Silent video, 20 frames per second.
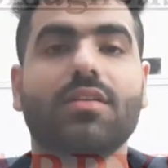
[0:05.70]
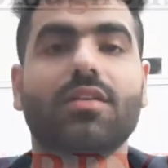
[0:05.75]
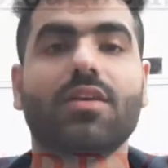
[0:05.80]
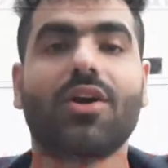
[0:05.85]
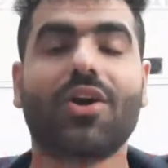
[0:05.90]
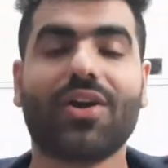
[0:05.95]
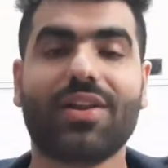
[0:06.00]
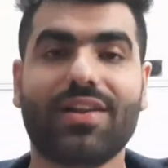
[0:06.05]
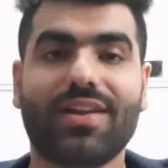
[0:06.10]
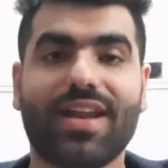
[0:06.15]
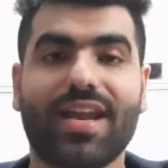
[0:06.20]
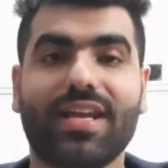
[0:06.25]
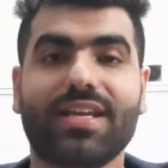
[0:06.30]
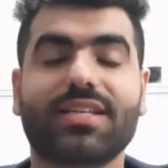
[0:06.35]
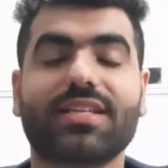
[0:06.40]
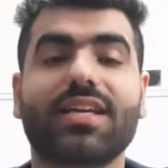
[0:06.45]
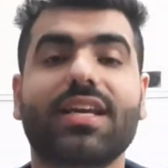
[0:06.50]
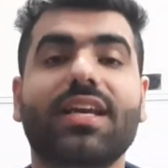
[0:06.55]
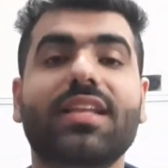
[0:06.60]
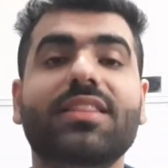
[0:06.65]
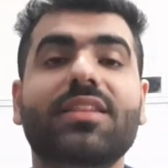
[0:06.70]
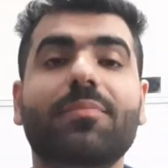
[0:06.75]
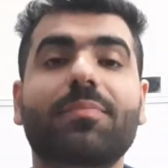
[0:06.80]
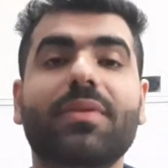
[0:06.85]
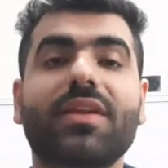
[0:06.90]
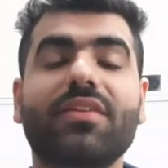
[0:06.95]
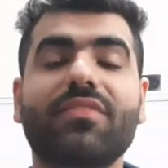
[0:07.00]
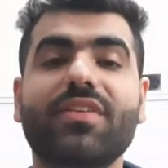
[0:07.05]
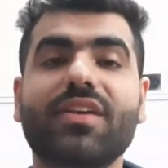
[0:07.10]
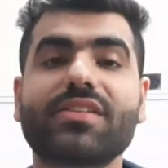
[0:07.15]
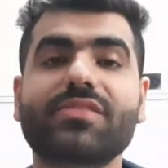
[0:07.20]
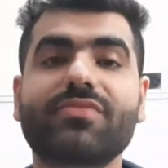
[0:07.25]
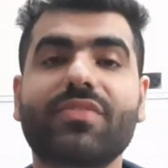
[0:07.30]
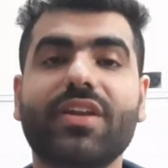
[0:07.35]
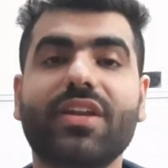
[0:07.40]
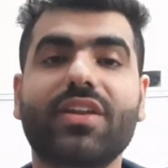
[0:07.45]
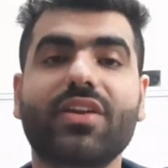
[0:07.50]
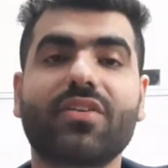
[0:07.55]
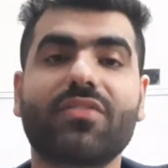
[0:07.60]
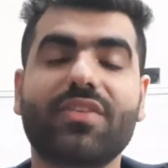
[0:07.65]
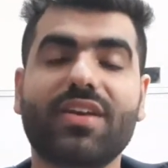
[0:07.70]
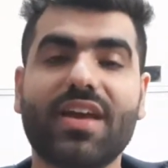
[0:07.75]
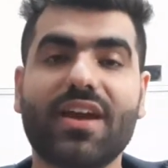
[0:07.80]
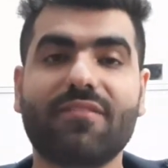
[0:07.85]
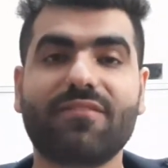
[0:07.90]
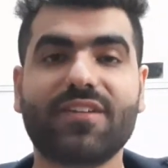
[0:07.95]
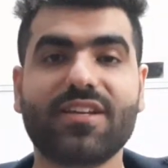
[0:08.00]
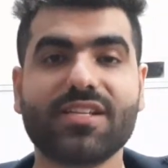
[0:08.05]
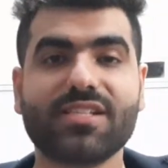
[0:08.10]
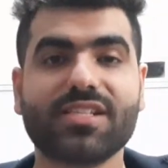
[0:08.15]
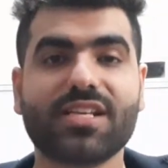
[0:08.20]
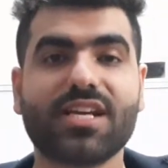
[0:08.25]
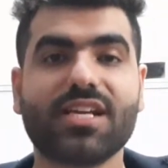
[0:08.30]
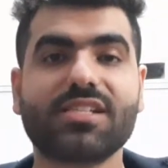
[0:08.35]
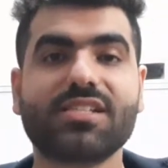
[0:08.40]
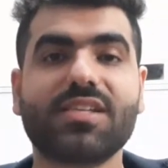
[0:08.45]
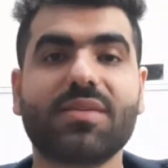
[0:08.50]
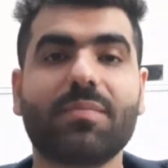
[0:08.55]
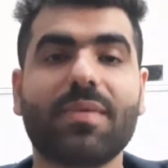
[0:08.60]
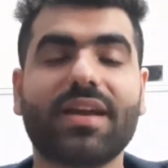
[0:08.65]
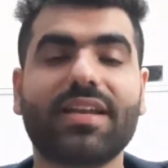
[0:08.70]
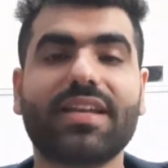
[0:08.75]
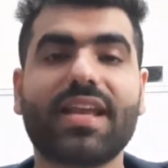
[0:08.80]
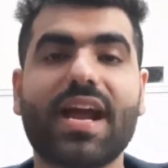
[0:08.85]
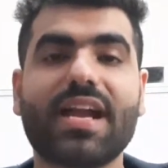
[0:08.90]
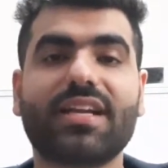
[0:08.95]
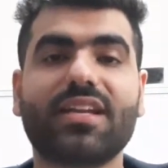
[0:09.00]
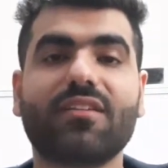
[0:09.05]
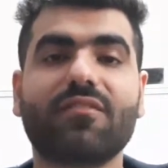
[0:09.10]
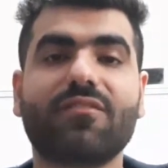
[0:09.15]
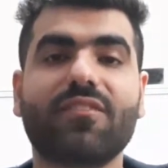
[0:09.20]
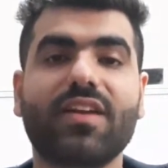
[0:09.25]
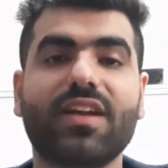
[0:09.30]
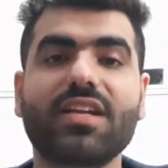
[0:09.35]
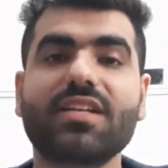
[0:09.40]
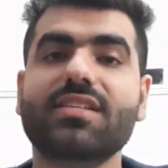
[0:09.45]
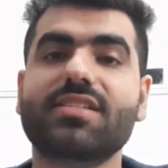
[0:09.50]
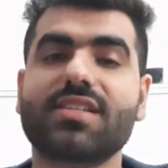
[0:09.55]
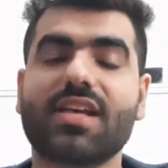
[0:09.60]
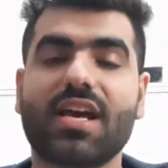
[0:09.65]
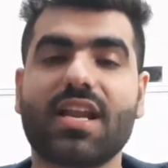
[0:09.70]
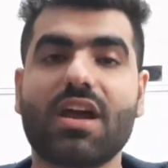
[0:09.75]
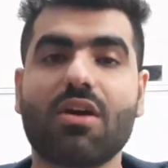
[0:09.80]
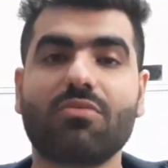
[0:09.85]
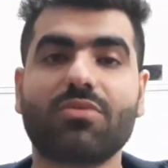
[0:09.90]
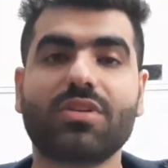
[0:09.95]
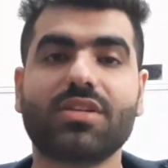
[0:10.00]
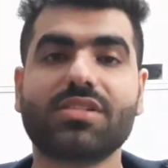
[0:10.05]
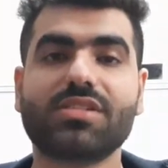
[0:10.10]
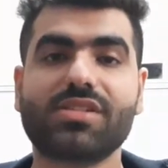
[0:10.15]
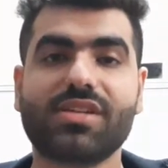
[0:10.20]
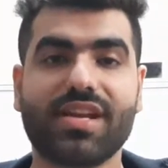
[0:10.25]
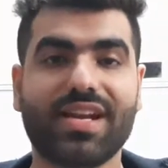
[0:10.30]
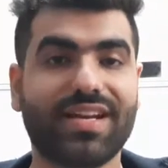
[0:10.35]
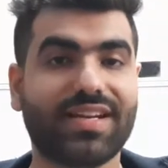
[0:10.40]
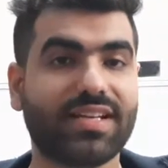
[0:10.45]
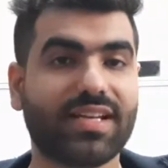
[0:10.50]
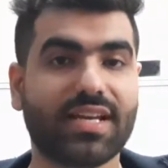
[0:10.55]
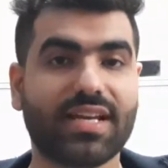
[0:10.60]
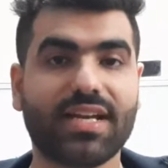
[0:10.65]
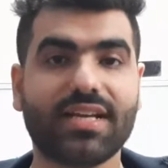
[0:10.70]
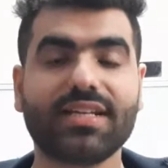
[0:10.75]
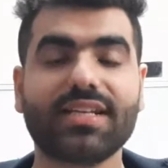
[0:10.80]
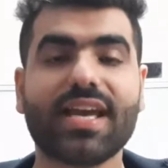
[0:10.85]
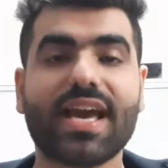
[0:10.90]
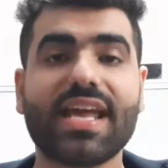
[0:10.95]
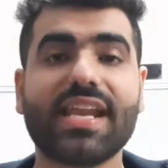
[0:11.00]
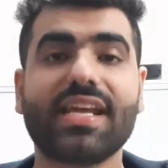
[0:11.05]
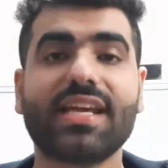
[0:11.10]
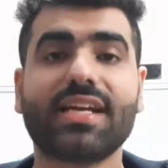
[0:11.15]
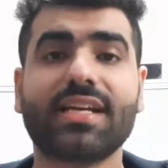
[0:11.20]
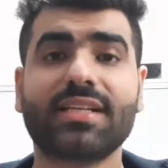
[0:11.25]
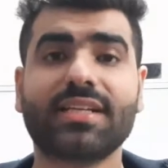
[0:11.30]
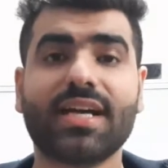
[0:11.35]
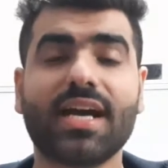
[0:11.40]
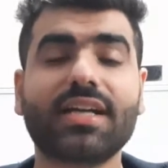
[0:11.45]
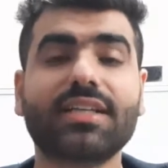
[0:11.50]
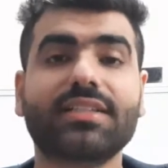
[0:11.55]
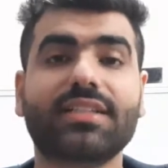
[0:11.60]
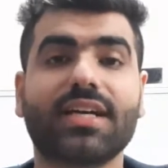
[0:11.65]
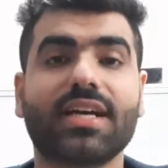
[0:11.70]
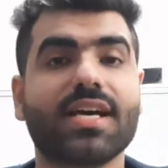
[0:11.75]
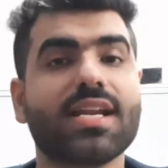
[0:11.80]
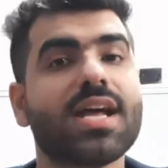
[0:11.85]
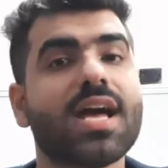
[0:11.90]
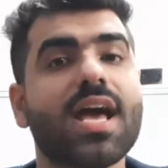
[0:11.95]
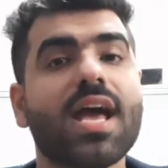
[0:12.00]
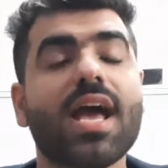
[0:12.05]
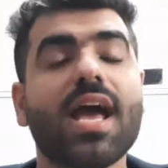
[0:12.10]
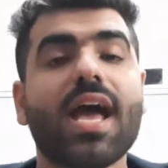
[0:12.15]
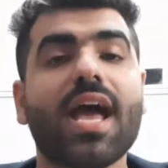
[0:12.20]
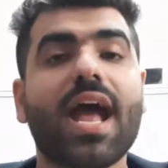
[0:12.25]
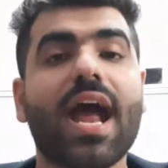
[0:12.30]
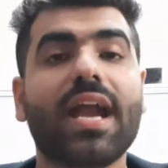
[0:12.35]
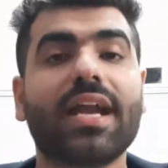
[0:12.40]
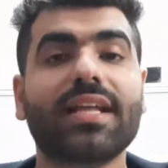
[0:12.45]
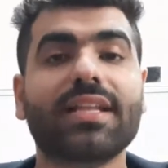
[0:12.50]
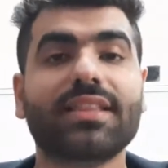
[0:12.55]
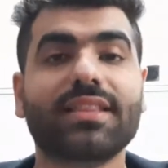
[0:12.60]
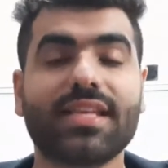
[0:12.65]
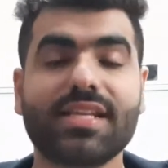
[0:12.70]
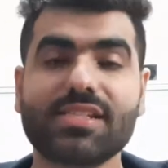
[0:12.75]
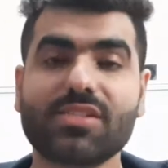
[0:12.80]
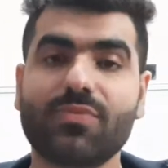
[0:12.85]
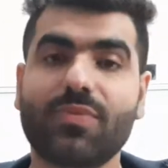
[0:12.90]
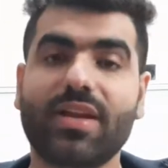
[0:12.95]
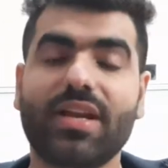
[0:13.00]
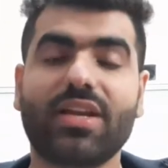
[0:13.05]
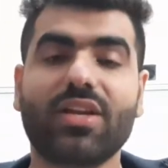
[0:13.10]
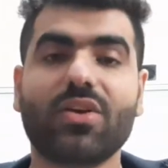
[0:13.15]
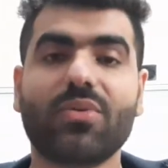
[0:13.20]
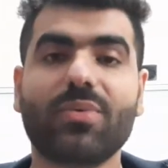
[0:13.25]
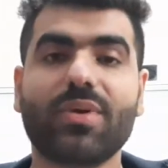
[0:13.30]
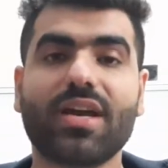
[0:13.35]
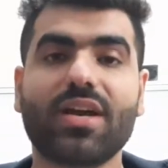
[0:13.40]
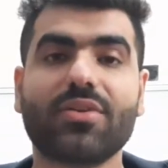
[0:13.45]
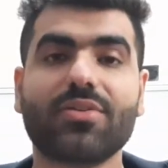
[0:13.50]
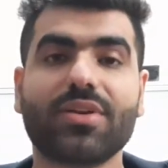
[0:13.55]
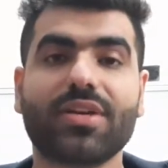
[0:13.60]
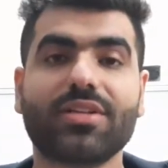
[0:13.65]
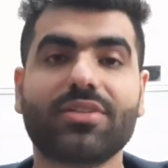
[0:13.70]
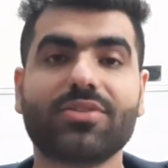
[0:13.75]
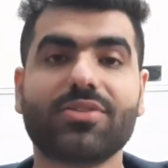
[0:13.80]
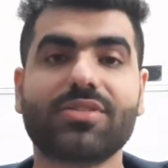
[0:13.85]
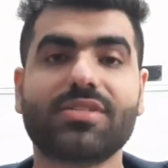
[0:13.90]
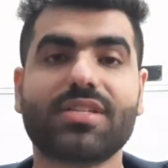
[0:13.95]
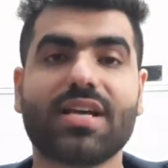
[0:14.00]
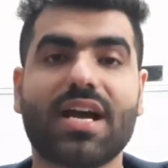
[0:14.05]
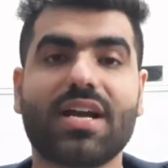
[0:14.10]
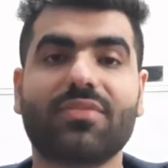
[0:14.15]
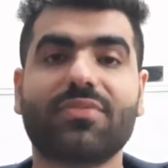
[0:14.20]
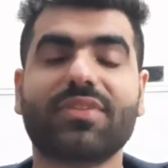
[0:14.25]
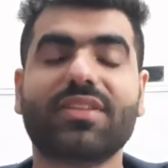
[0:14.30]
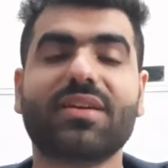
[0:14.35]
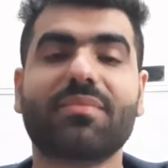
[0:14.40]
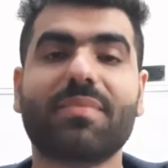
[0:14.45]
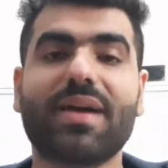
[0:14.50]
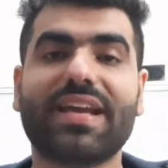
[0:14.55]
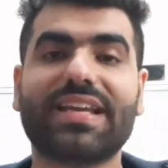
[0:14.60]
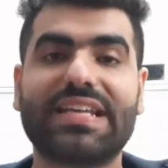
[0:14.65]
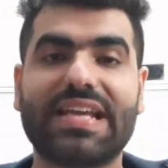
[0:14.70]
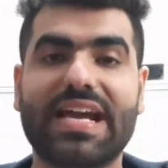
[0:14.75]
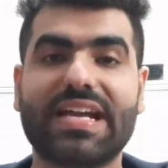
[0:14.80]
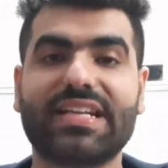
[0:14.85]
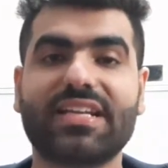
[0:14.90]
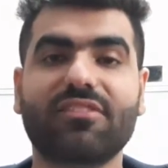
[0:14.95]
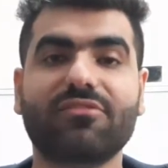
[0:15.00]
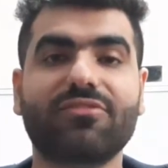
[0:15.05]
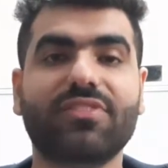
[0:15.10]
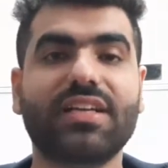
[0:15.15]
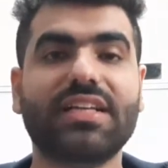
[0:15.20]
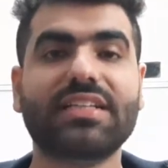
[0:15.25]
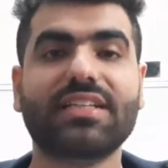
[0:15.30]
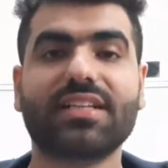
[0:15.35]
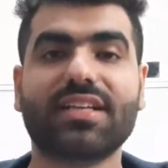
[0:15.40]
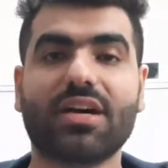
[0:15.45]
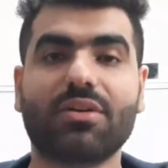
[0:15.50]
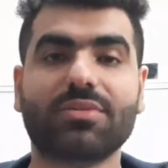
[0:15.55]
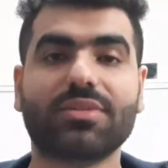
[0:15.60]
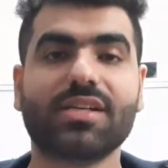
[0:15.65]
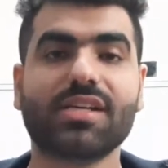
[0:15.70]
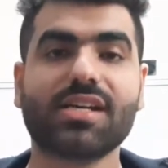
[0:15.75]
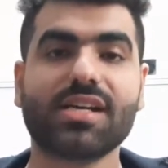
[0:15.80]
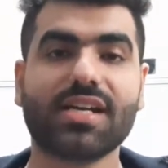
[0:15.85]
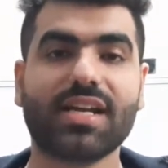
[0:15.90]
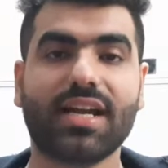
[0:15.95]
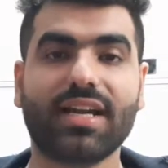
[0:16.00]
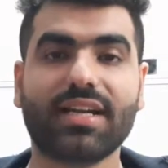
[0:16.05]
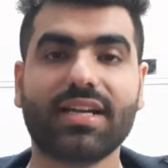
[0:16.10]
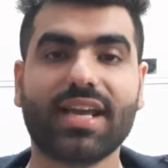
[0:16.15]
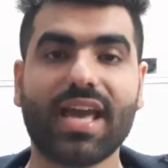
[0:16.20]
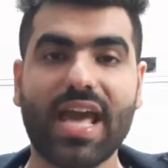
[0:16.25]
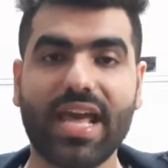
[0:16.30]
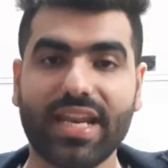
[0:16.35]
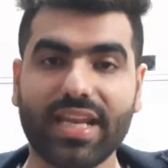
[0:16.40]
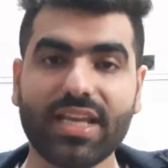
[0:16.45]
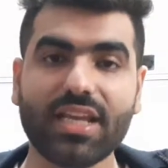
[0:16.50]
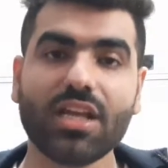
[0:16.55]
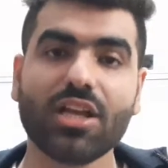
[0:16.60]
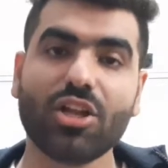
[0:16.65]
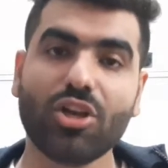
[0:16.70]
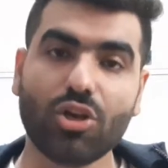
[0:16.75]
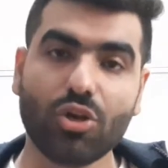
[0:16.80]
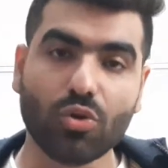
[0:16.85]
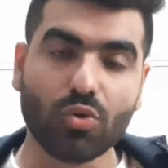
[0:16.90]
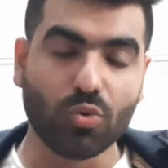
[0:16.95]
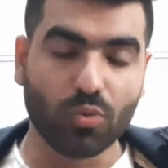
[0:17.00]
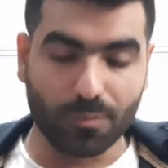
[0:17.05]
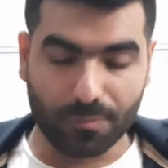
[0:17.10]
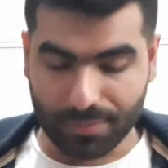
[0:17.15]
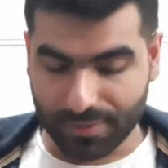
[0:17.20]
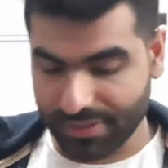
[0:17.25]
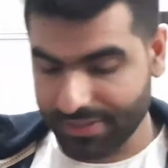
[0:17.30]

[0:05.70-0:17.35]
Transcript: Alright, in the previous video we have discussed the magnetic fields around a straight current carrying conductor, and in this video we are going to start with a magnetic field around a current carrying loop.